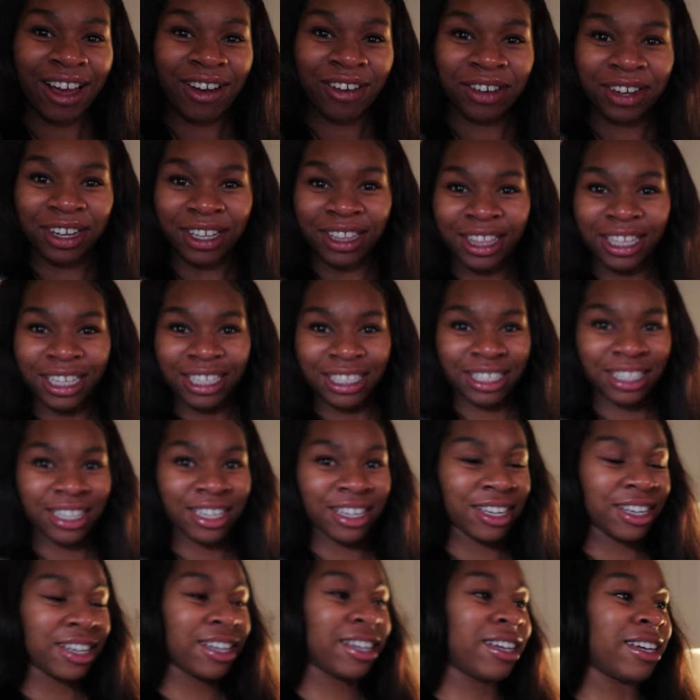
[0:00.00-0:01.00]
how good this
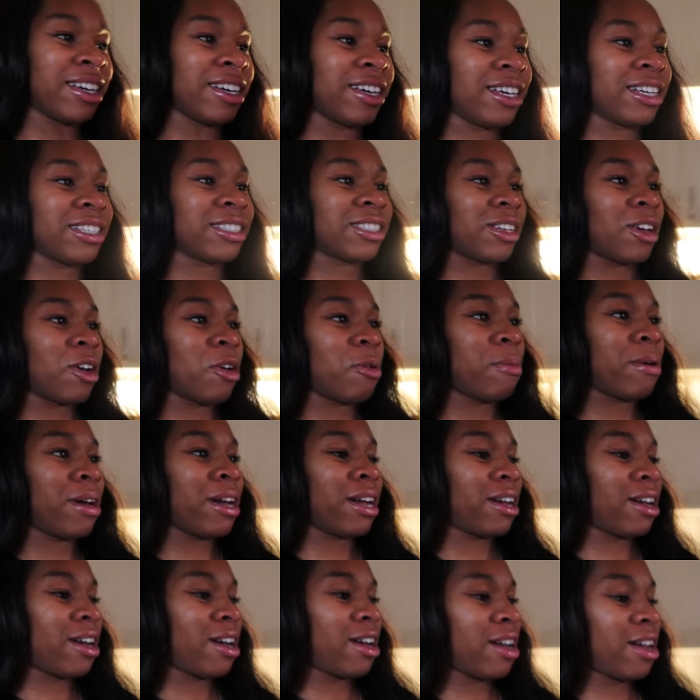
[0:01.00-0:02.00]
looks. Oh
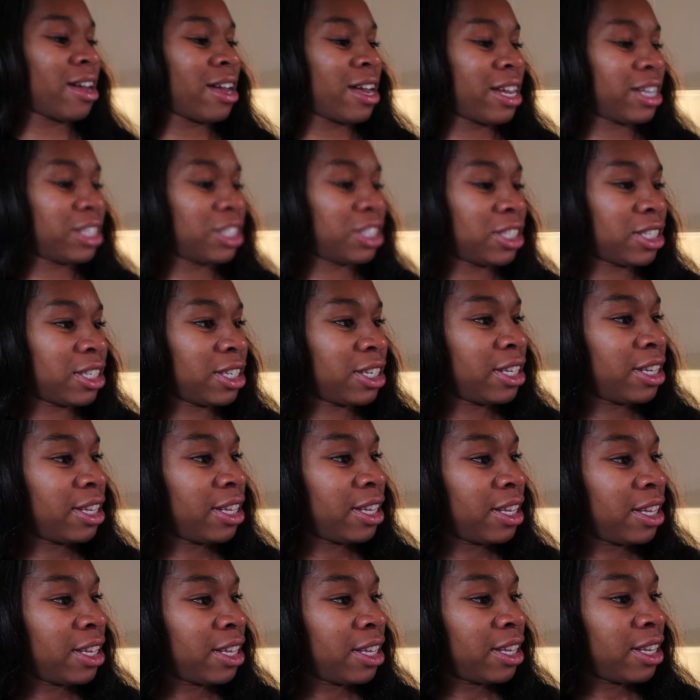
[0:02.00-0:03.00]
my gosh.
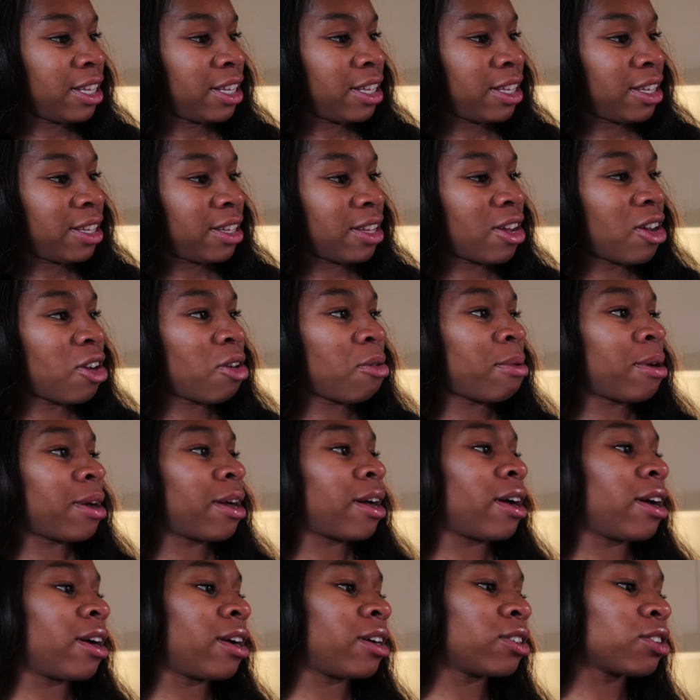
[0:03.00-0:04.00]
Oh my
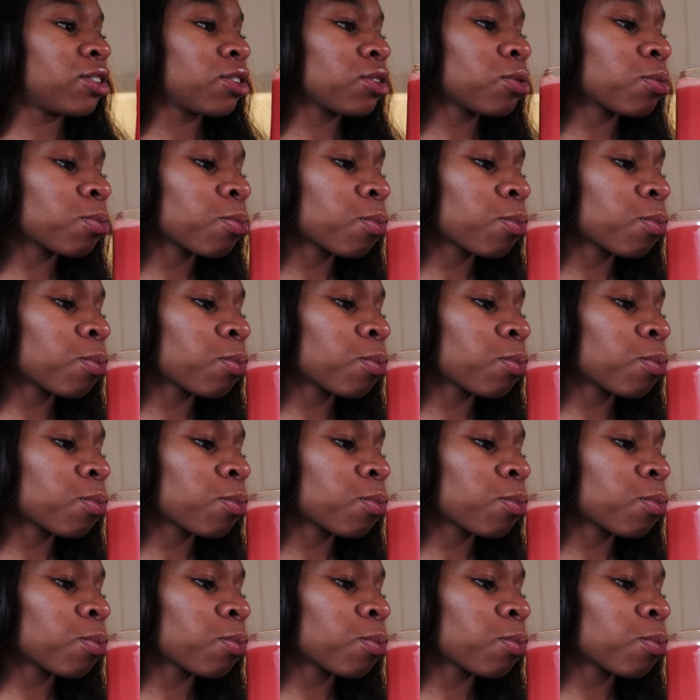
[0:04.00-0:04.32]
gosh.